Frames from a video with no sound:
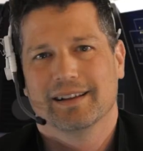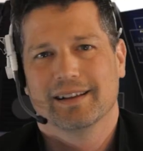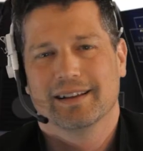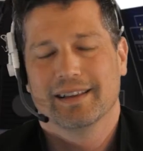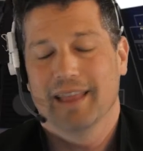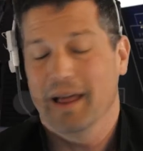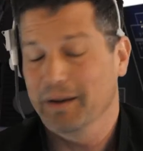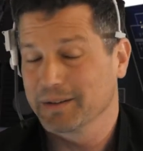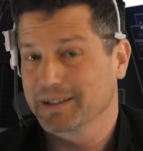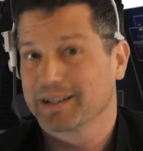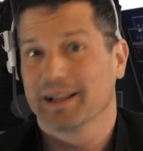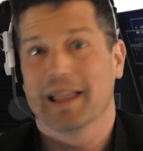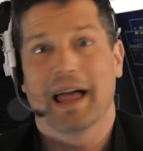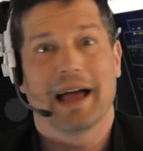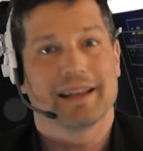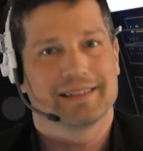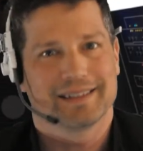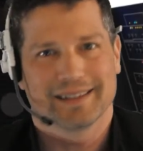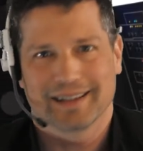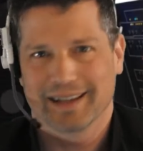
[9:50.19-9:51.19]
That was
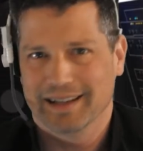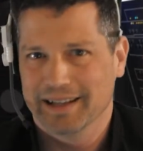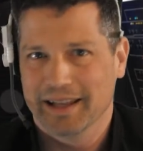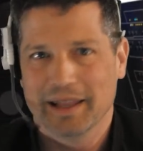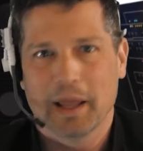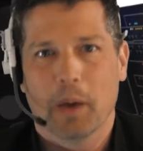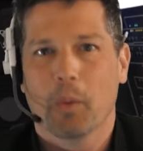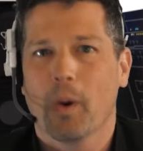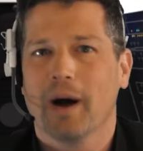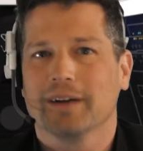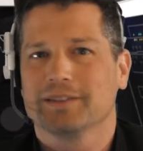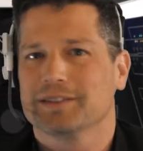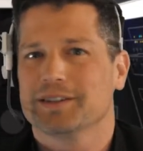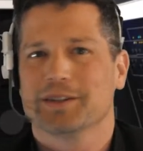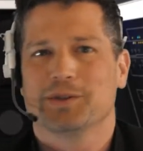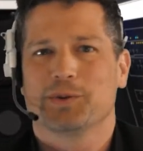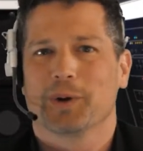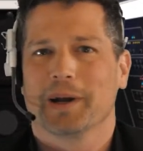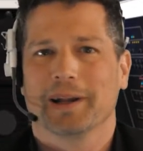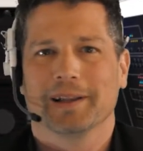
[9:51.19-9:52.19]
classic. And then they watched
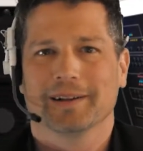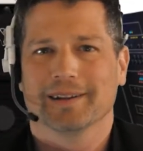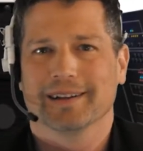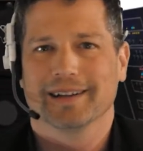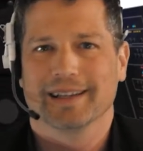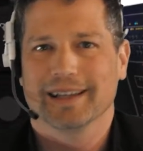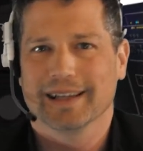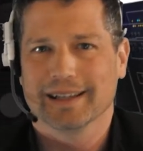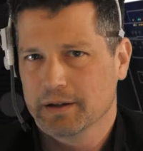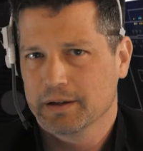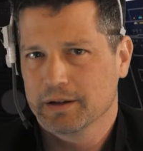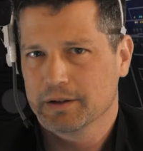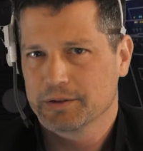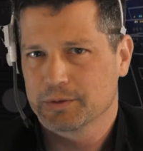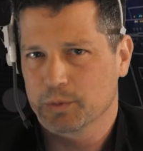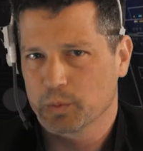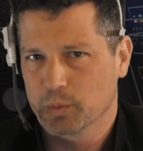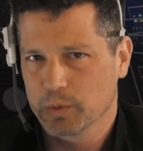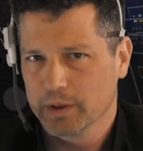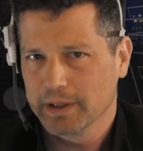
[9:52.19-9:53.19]
the trailer again.
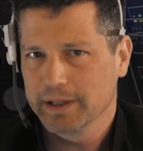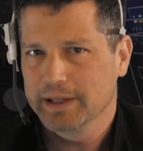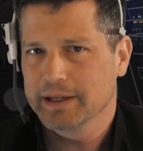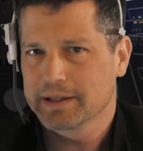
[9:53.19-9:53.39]
So really